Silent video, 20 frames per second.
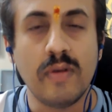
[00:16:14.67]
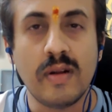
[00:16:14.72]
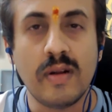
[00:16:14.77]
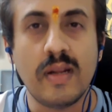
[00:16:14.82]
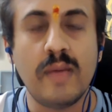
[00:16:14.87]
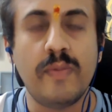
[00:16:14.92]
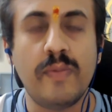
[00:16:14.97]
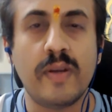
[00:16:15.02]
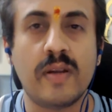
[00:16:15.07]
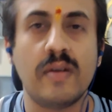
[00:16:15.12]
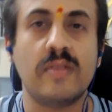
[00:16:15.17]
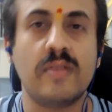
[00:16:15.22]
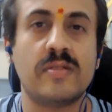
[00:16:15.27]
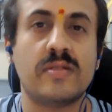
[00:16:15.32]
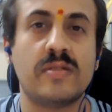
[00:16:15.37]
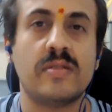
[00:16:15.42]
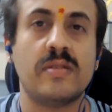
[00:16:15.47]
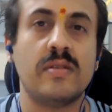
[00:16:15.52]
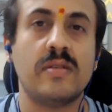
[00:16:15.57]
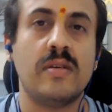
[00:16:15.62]
only
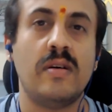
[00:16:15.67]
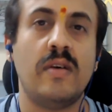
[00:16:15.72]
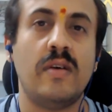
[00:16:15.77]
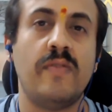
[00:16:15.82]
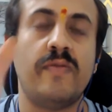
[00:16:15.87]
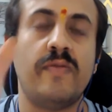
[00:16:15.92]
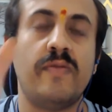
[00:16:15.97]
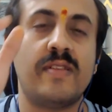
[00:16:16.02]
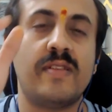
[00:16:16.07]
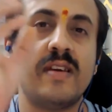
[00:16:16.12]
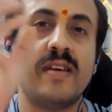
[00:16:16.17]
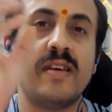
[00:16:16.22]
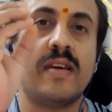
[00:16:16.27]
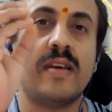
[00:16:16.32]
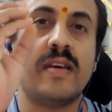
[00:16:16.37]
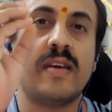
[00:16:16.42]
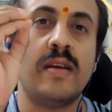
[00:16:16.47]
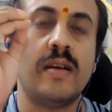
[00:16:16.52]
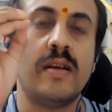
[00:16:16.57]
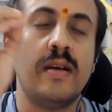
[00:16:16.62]
because of
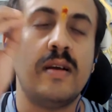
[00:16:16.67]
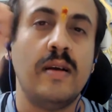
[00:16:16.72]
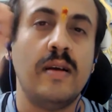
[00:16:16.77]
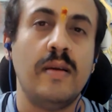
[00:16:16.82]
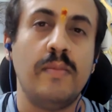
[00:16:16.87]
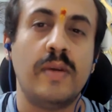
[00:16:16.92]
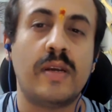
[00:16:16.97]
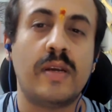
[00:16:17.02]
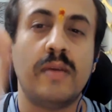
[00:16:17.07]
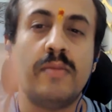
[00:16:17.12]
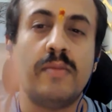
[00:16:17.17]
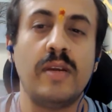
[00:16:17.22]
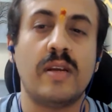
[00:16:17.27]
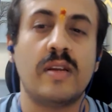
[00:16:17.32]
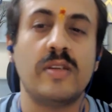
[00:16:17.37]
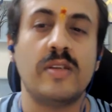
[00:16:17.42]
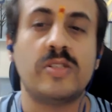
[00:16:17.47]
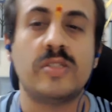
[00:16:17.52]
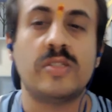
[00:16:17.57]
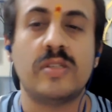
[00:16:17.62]
thinking becoming
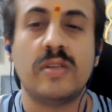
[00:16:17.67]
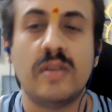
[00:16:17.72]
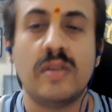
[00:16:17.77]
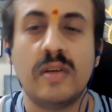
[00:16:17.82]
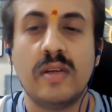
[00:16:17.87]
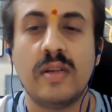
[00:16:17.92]
rich